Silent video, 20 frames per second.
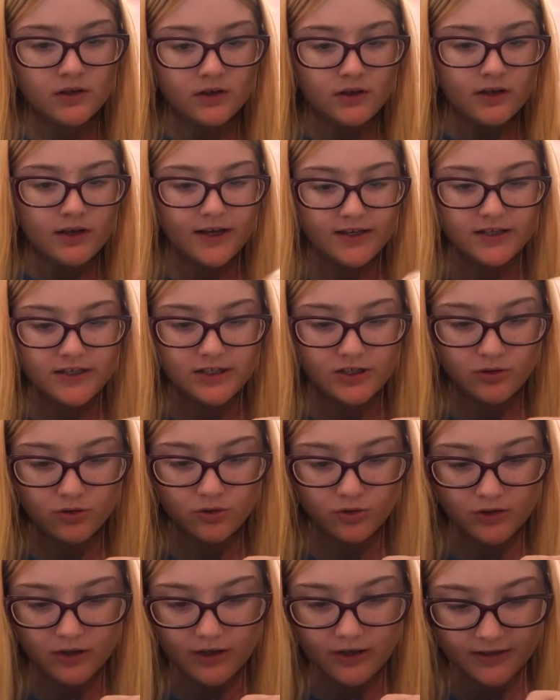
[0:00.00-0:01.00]
Hey, you
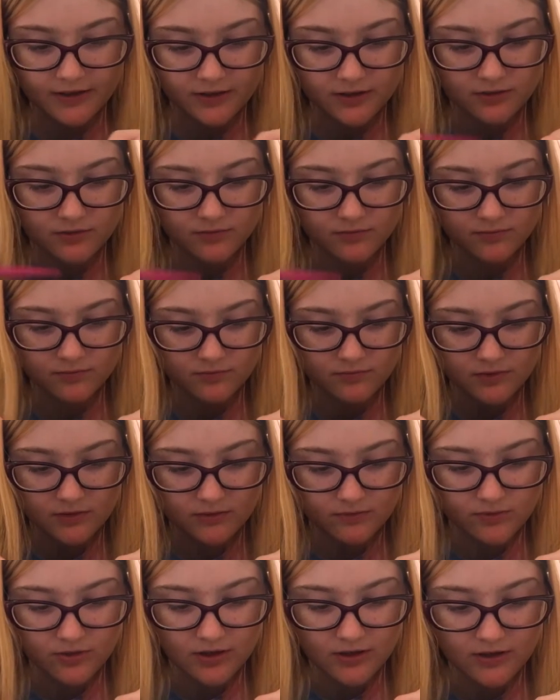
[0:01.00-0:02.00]
guys.
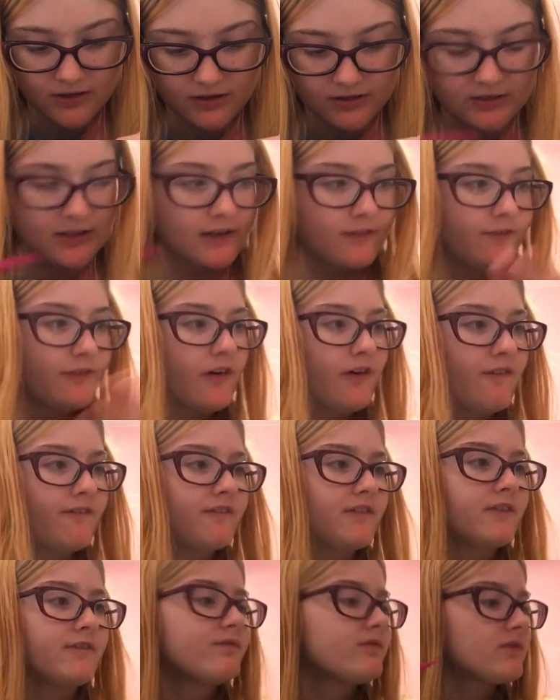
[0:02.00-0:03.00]
Sorry, this take
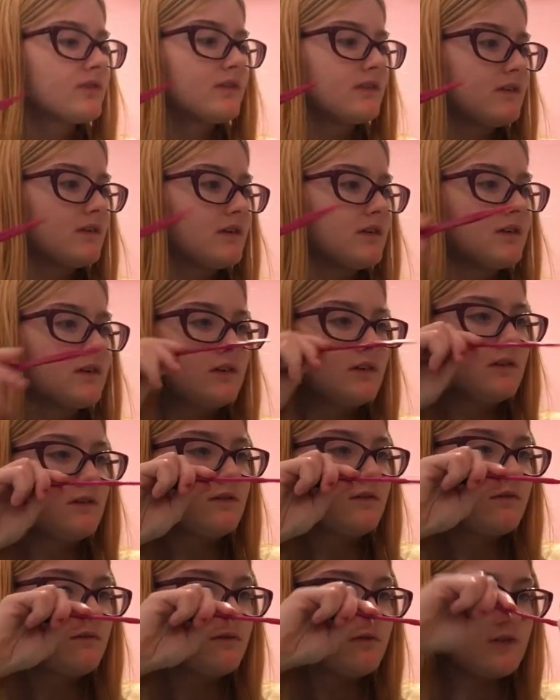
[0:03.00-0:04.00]
forever.
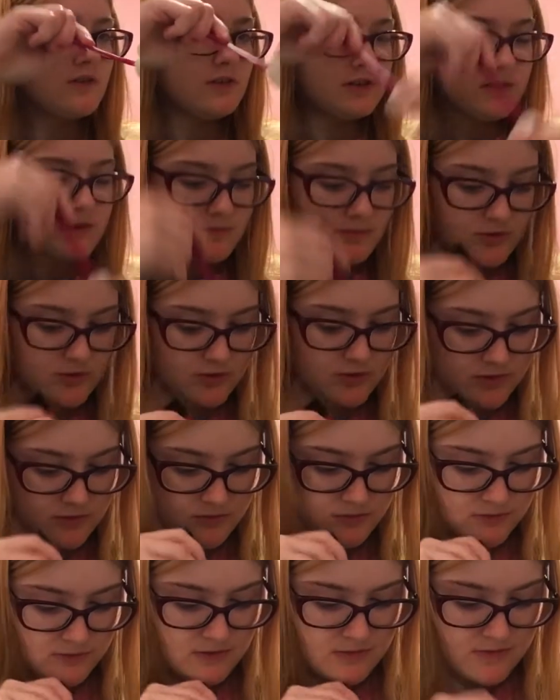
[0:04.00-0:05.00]
Looks like I'm on doing
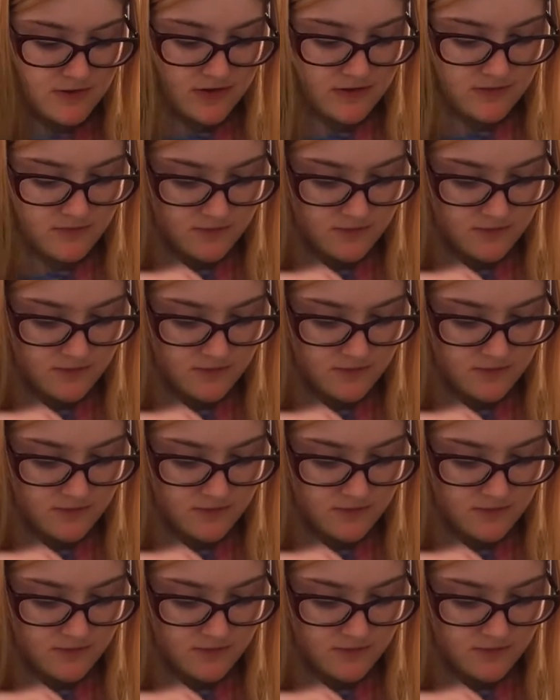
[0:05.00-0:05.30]
something. I'm like.